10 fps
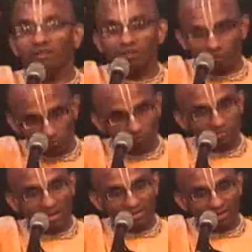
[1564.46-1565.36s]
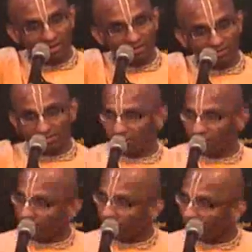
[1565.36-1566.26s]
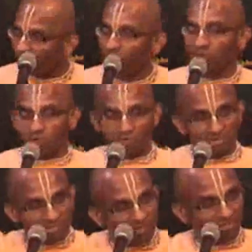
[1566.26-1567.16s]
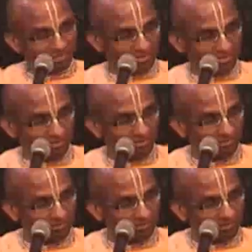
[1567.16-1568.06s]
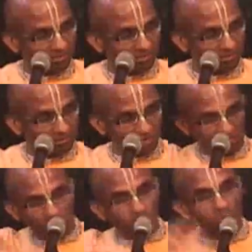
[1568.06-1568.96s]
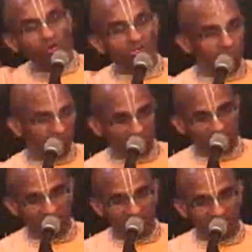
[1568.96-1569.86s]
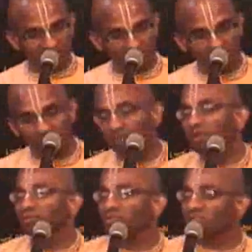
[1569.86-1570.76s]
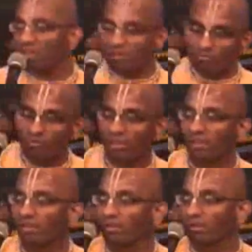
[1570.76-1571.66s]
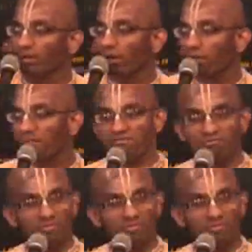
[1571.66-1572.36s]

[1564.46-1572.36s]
turn off that light and turn on these other lights. It's the converse of it exactly. So same way, when